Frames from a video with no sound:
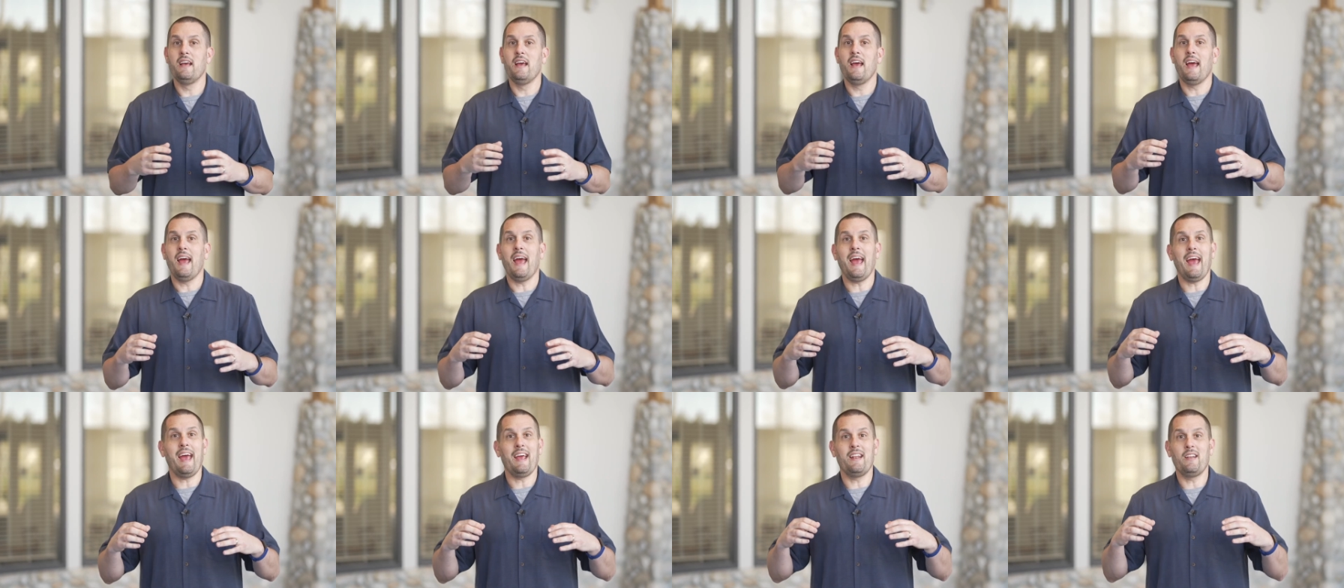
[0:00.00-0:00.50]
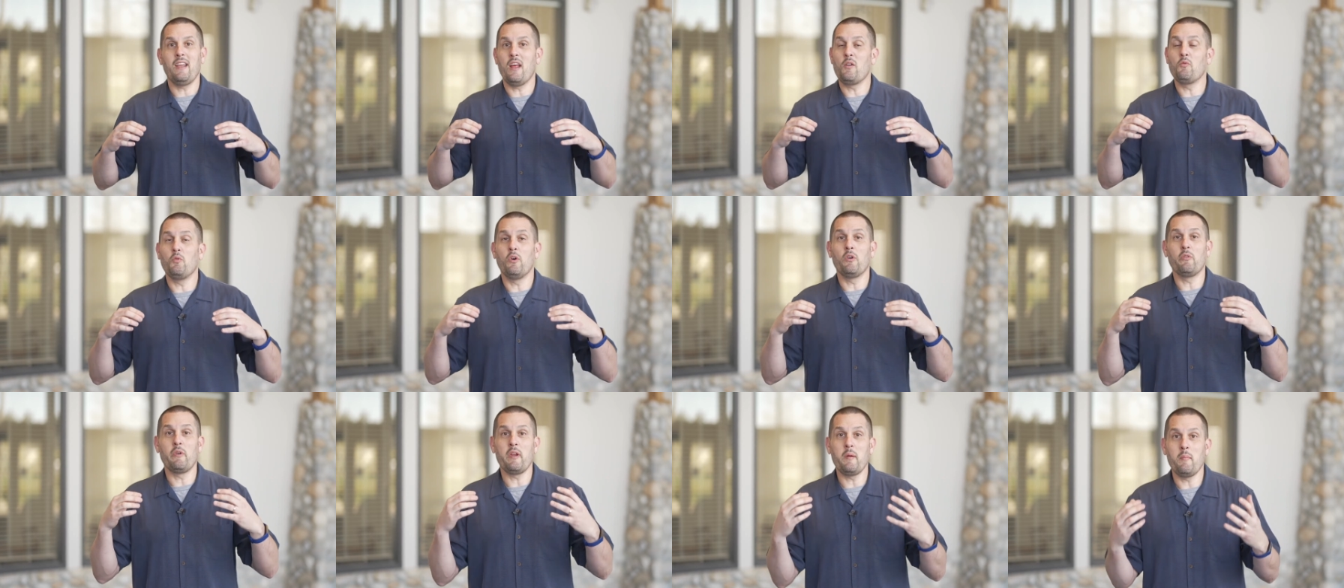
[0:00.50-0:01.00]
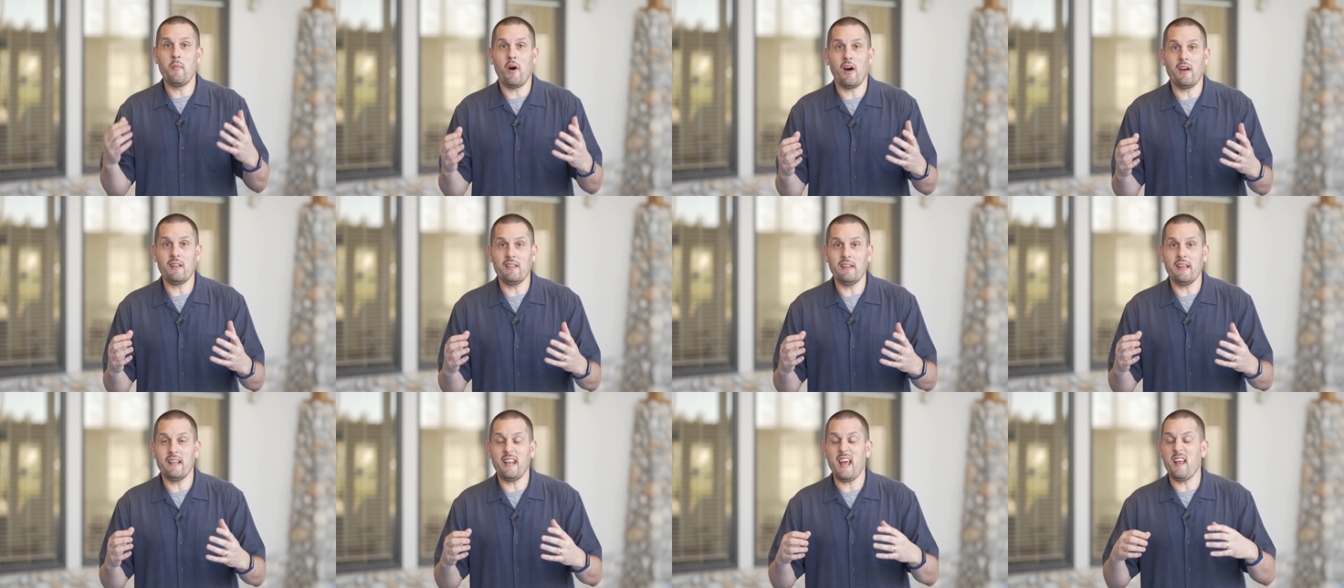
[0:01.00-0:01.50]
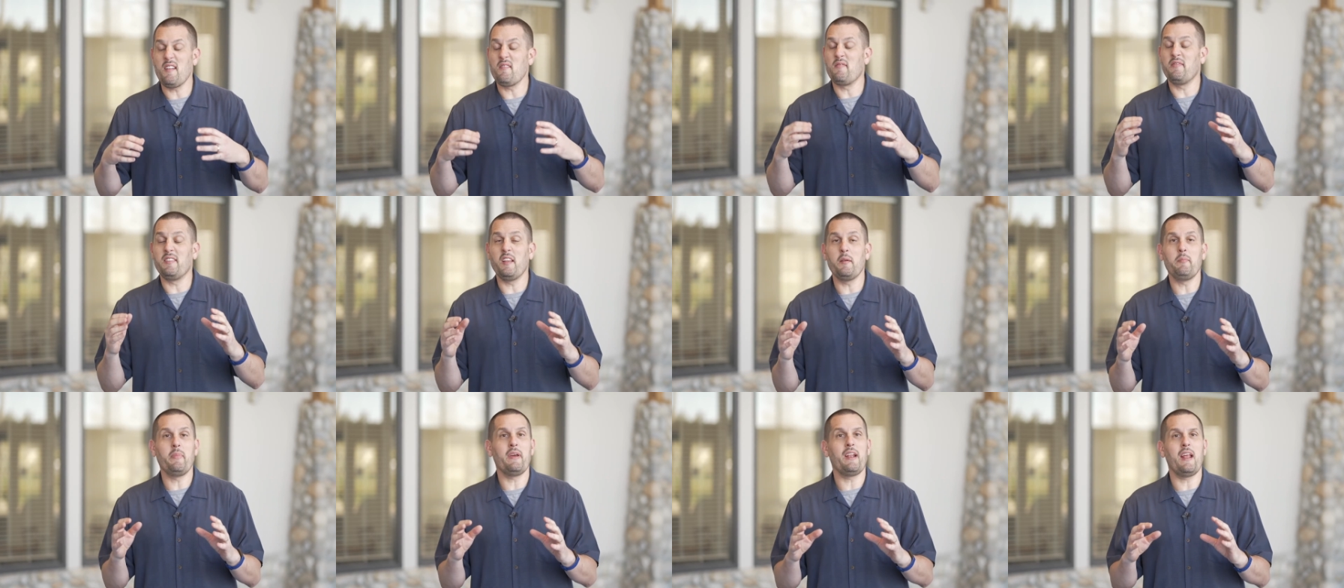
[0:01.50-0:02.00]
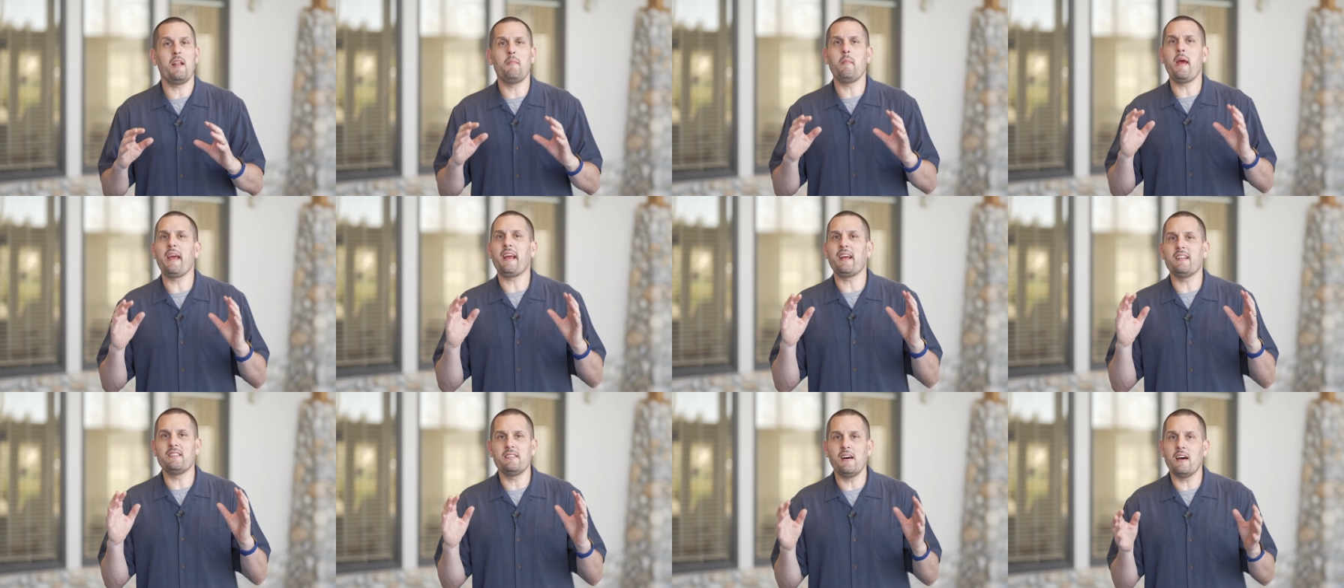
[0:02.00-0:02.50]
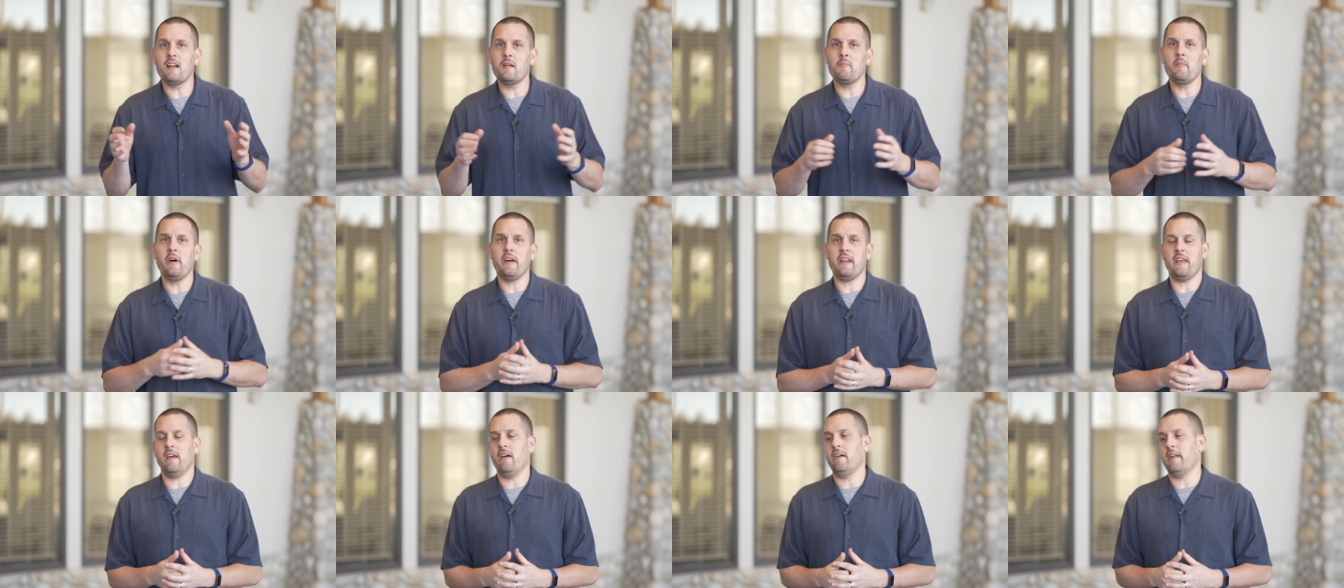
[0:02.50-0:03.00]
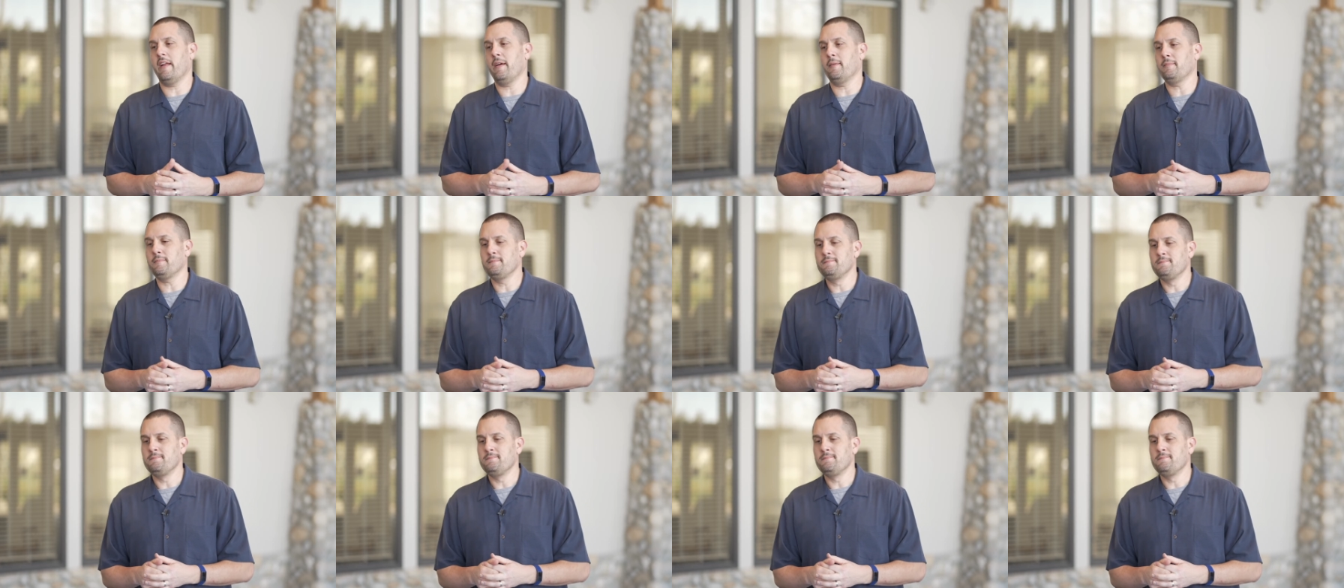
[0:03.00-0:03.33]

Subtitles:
and we'll remodel it and flip it and make a ton of money on it.